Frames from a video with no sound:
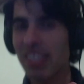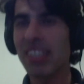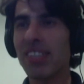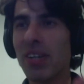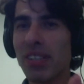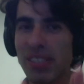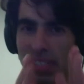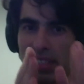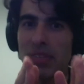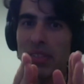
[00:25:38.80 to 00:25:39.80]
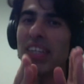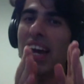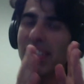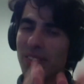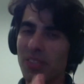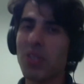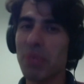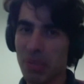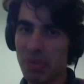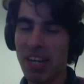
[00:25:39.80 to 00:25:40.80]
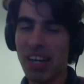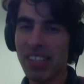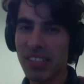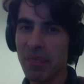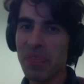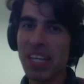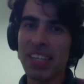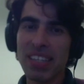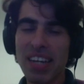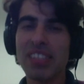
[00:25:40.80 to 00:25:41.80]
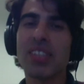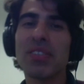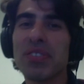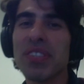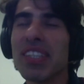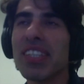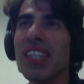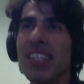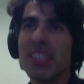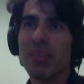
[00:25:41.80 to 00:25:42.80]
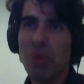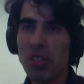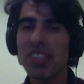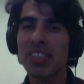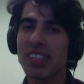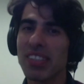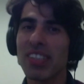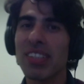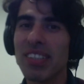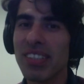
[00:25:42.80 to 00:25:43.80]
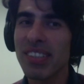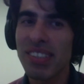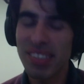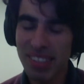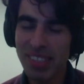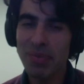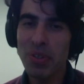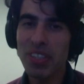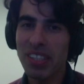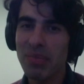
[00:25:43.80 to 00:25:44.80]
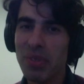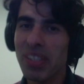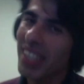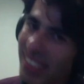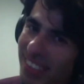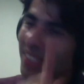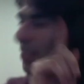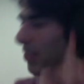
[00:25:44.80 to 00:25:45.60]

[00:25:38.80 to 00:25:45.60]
not a really isotropic part, kind of the model doesn't work anymore. And that's also